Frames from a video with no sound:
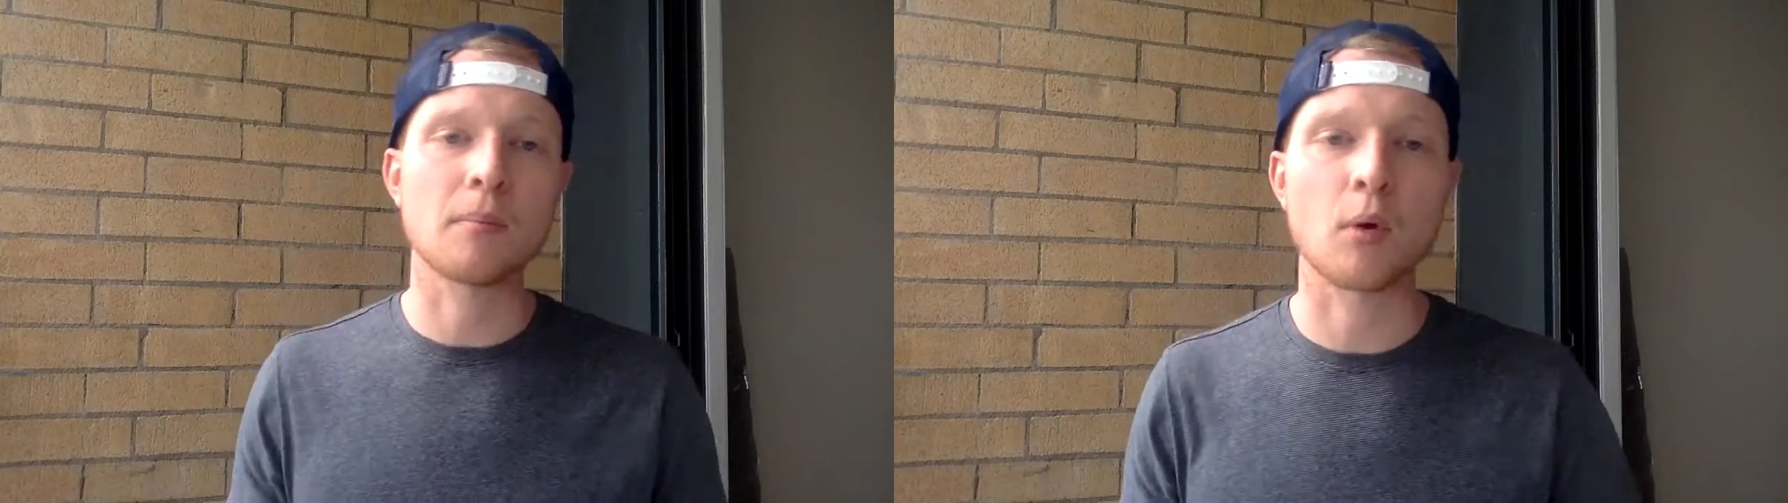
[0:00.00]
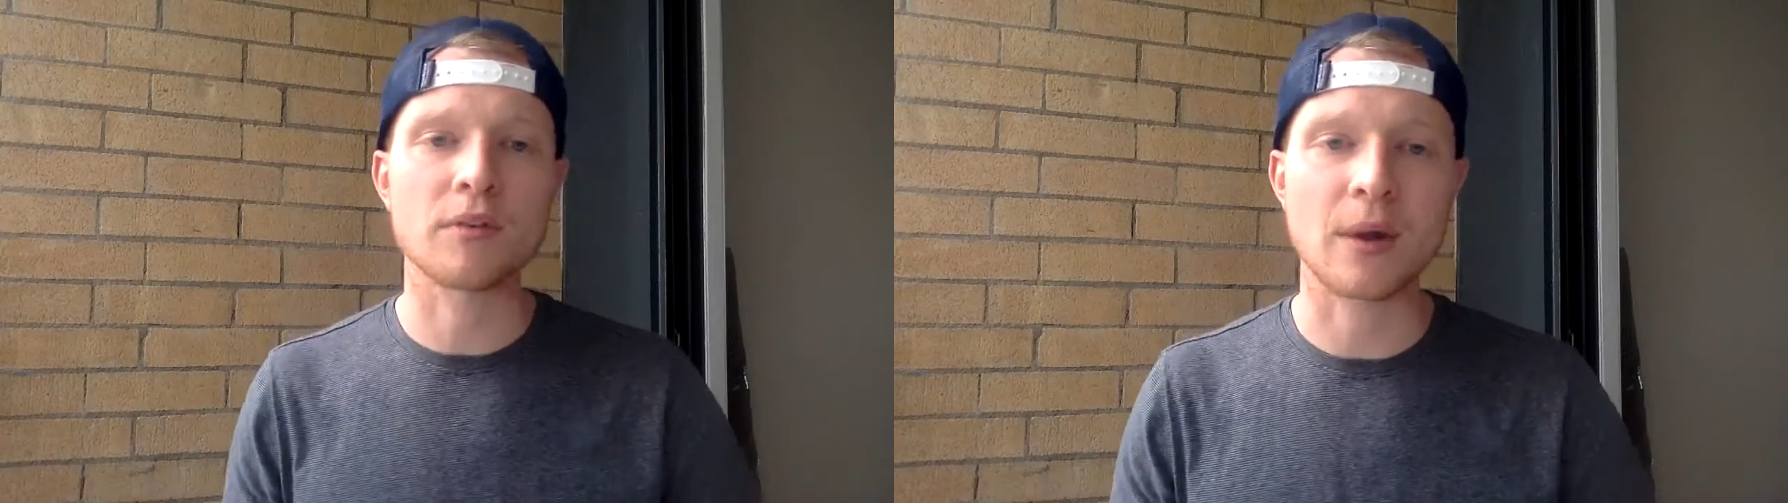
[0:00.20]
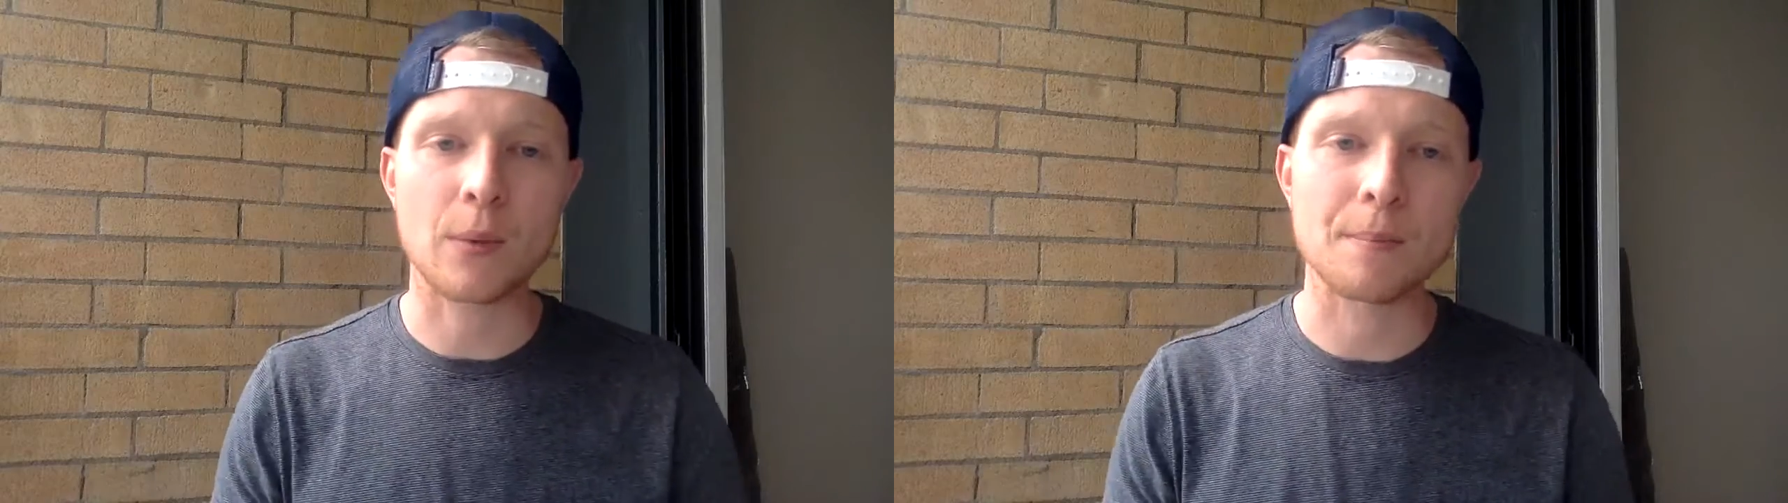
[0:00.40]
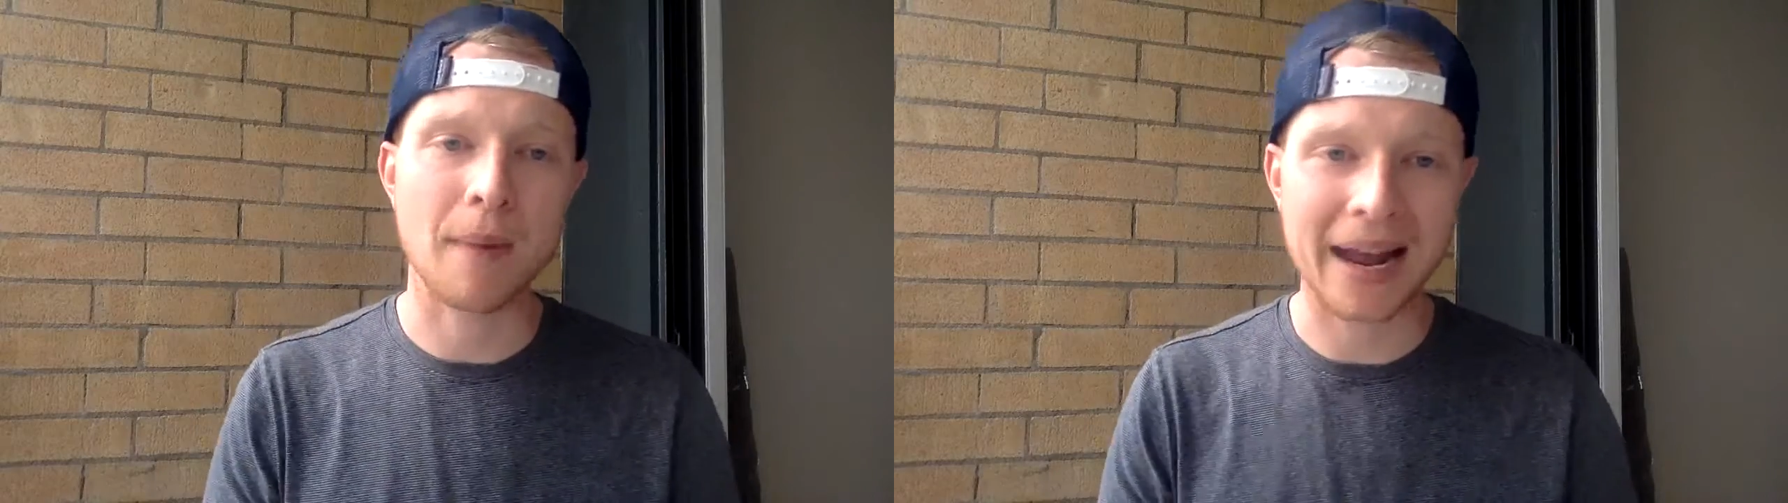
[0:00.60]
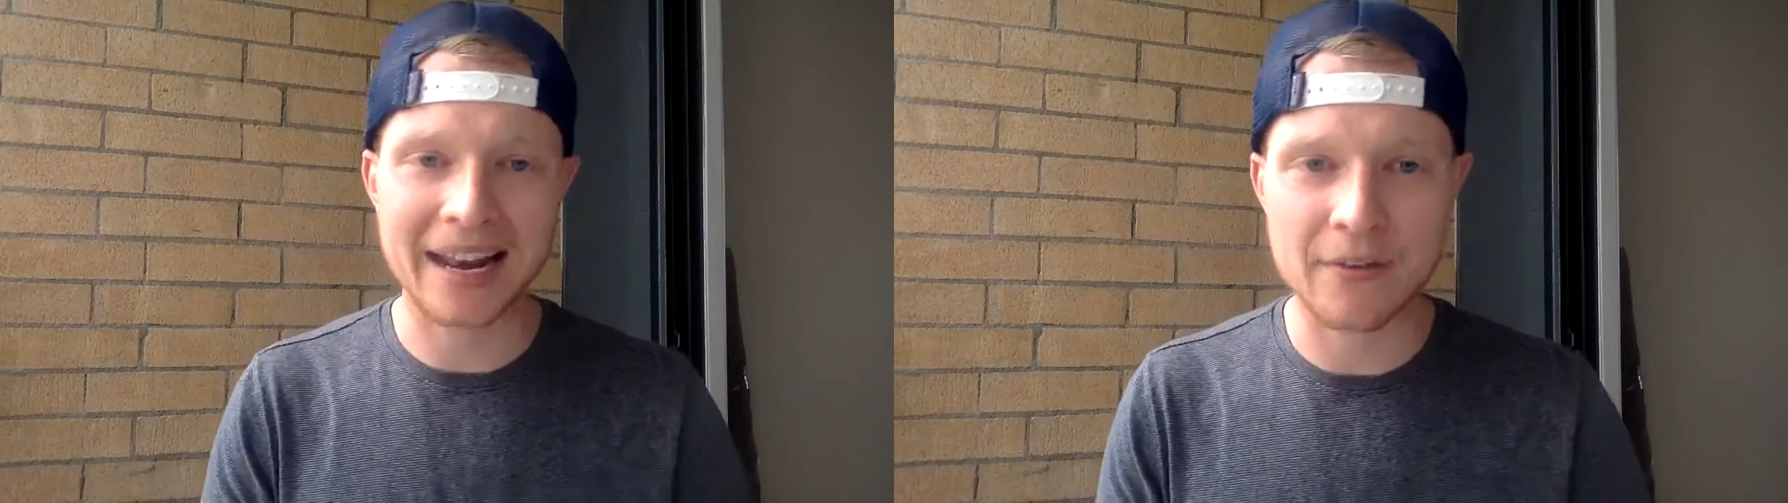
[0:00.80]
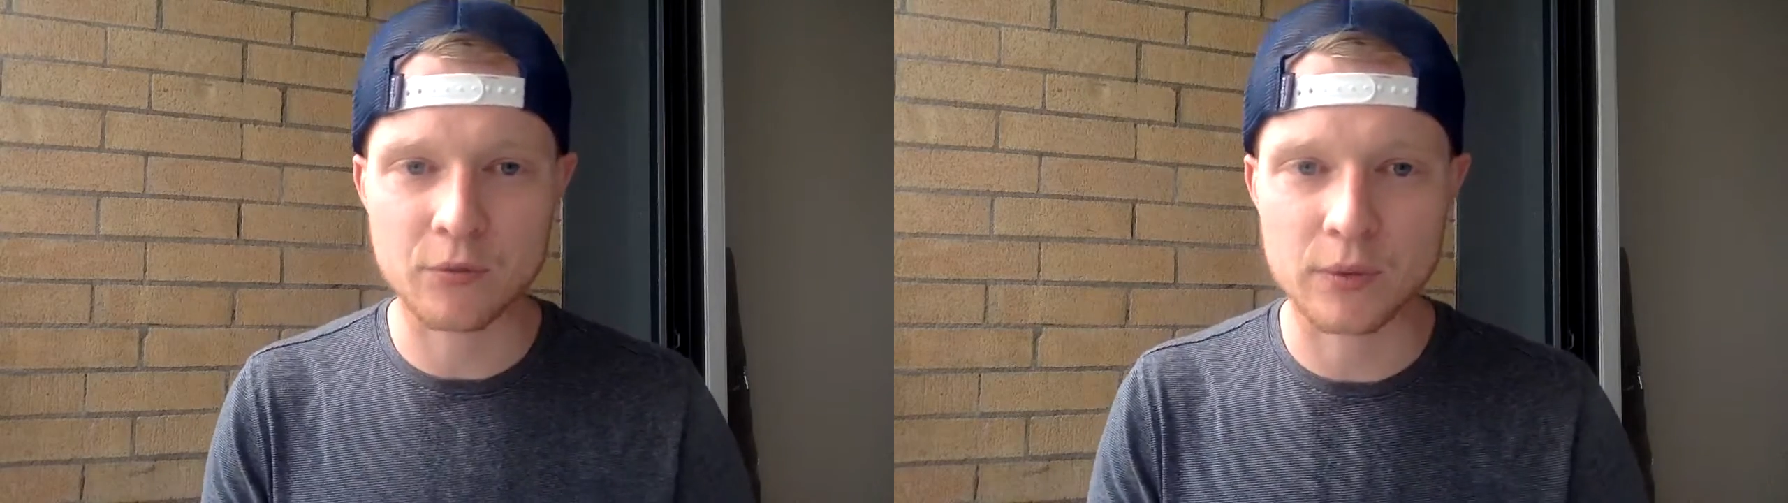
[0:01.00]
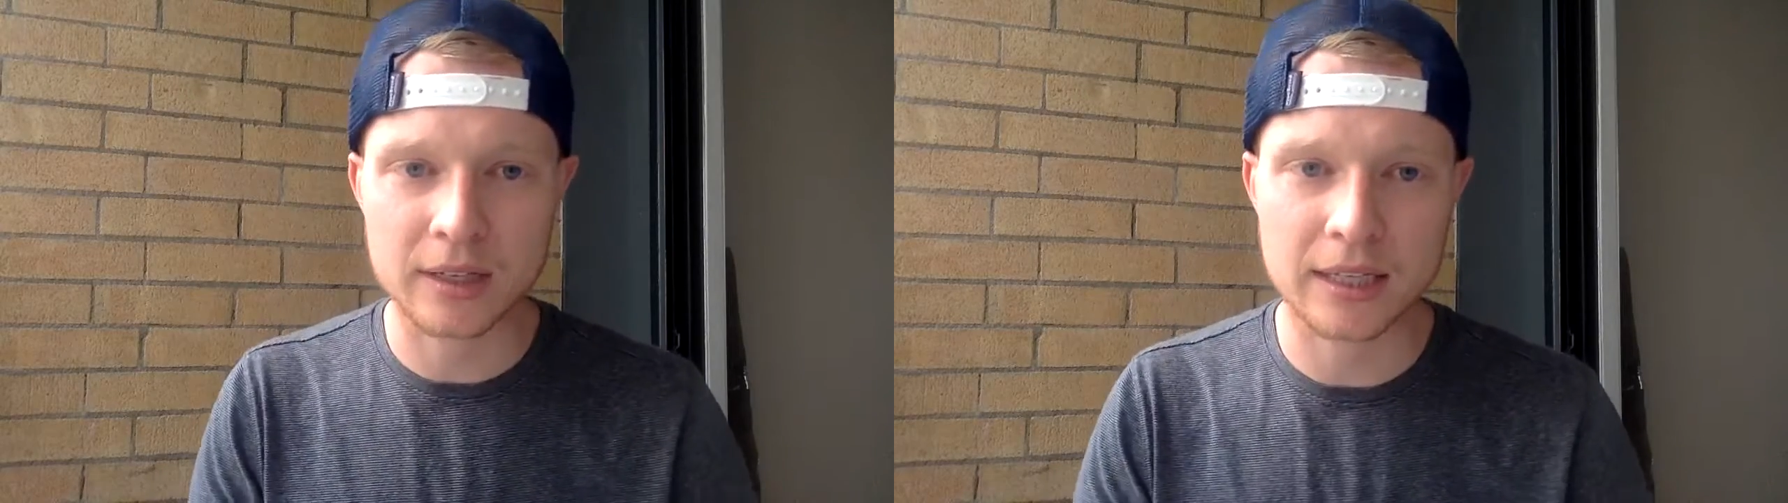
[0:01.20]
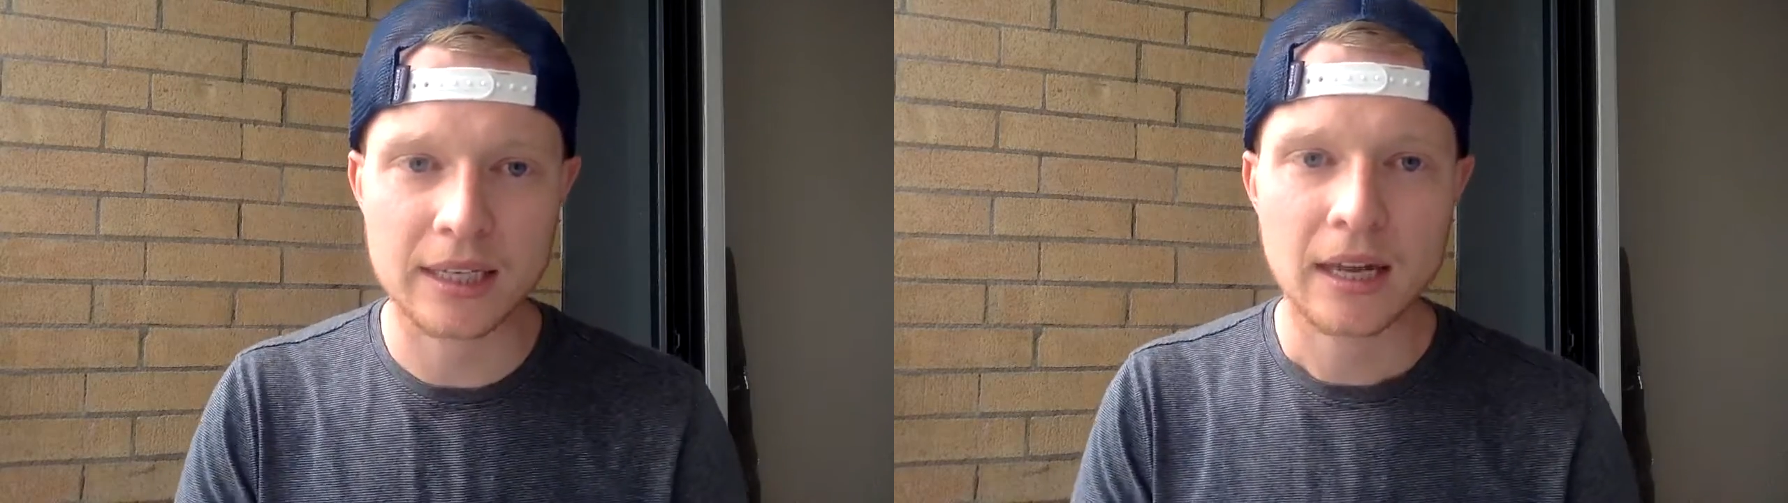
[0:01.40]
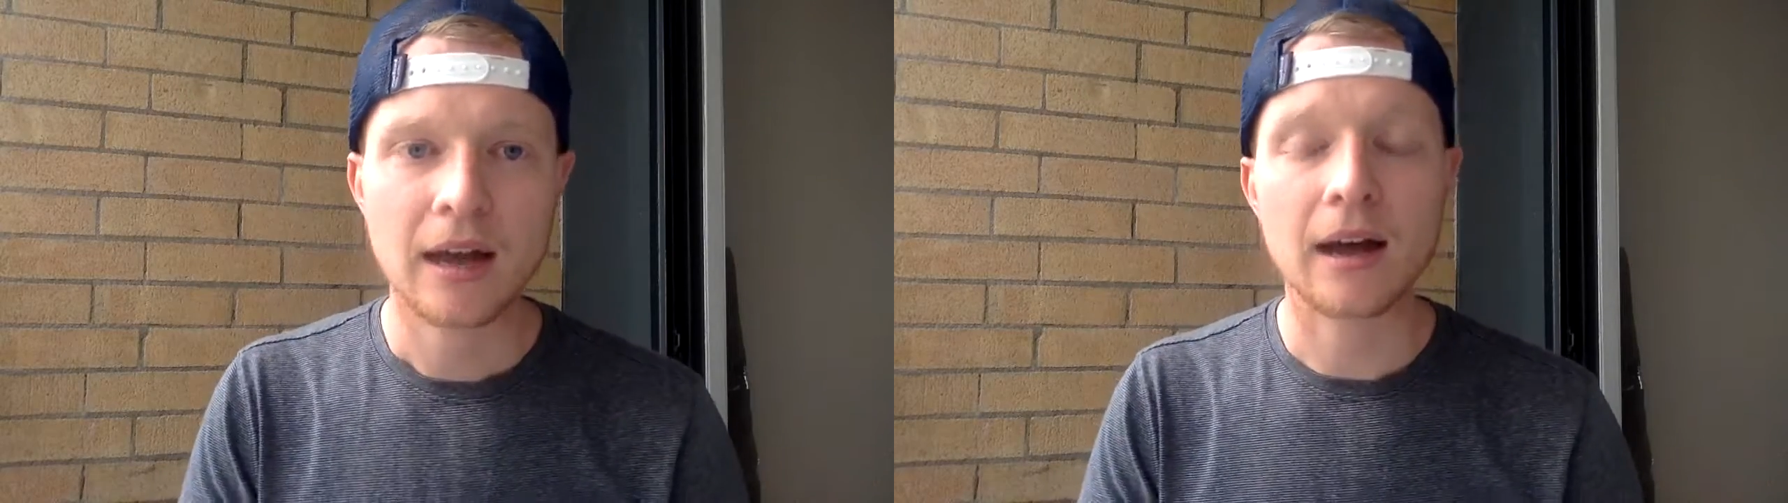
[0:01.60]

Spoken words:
board that we might have really